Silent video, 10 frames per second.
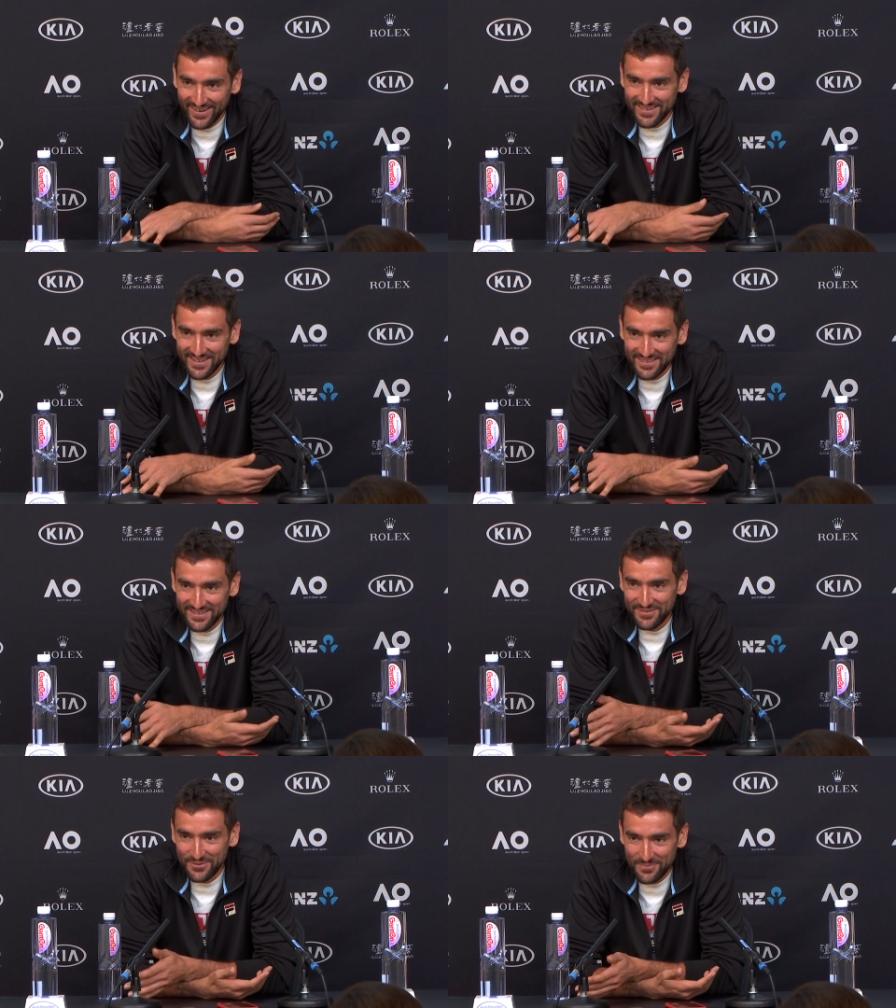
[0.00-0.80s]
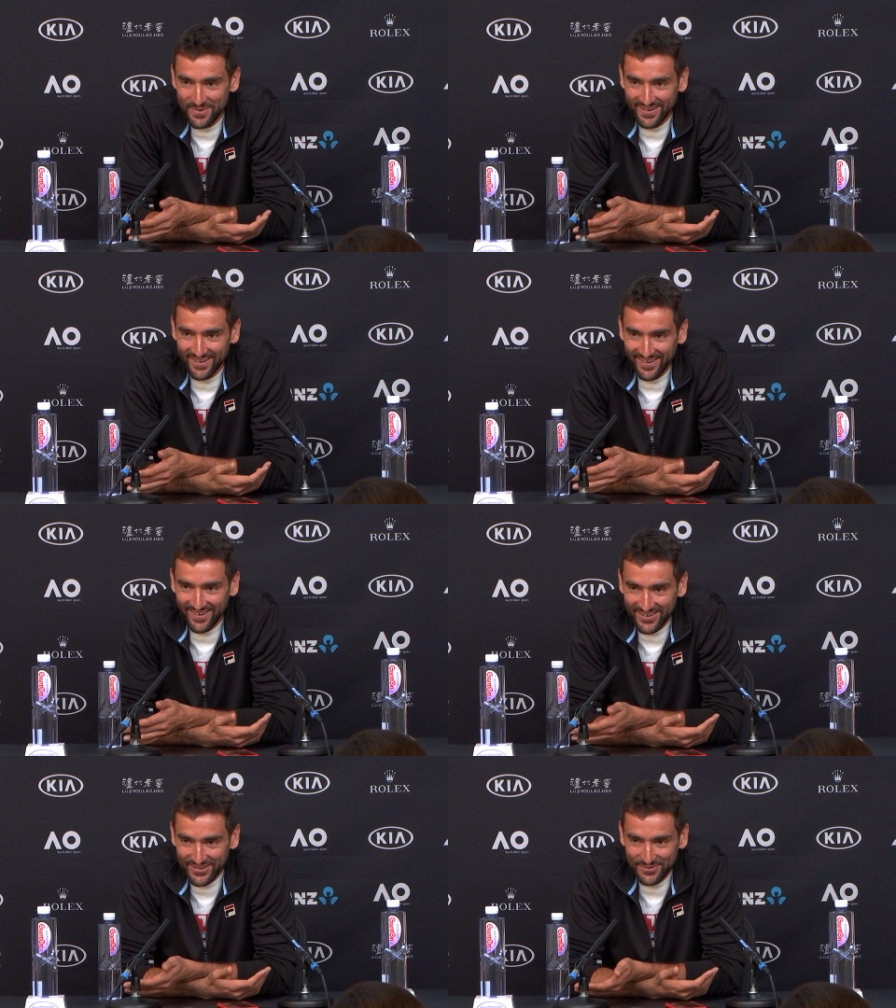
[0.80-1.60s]
I think it would be
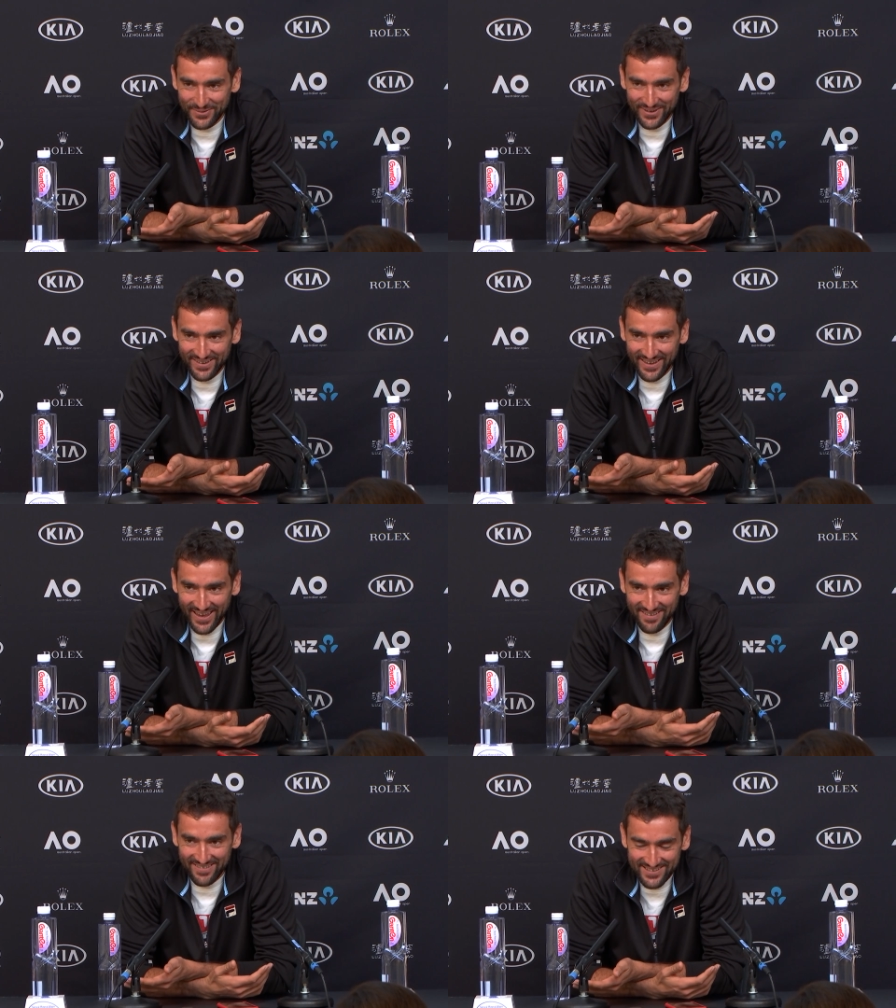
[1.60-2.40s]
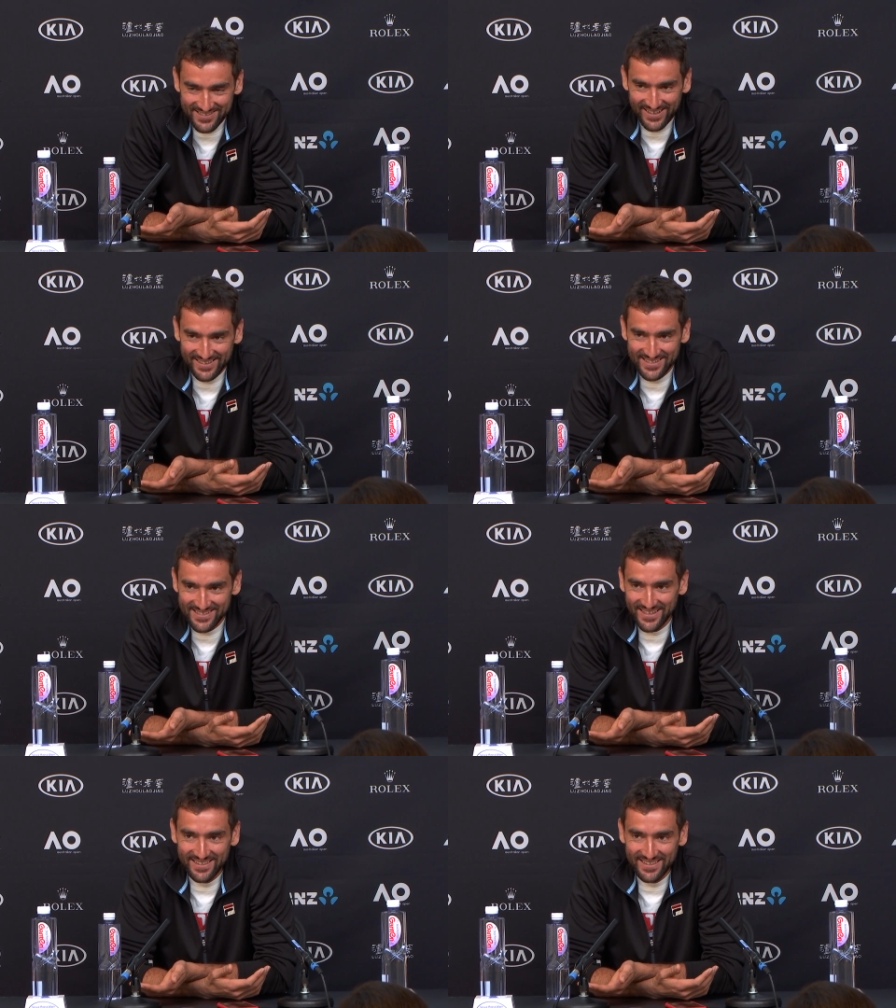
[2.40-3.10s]
good for the game, because like this,